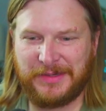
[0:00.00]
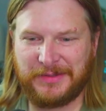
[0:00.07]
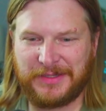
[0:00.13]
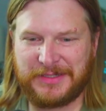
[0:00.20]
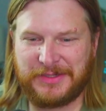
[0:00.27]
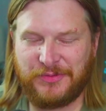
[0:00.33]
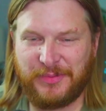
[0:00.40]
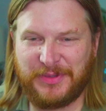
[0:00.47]

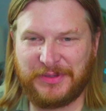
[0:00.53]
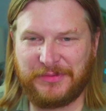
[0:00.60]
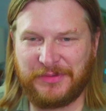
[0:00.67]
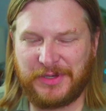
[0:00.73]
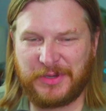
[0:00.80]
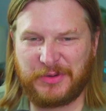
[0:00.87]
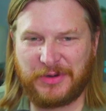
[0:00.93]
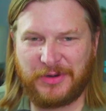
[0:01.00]
Unless you've been
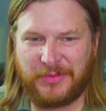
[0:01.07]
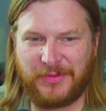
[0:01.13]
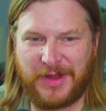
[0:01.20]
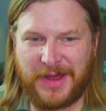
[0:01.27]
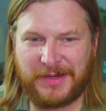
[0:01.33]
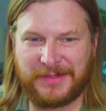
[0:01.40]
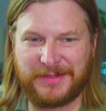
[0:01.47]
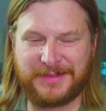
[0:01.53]
living under a
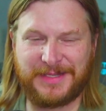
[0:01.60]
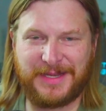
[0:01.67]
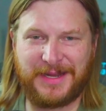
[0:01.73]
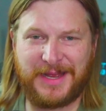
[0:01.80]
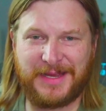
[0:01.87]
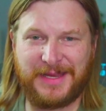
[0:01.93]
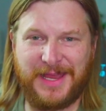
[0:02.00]
rock in Deadeye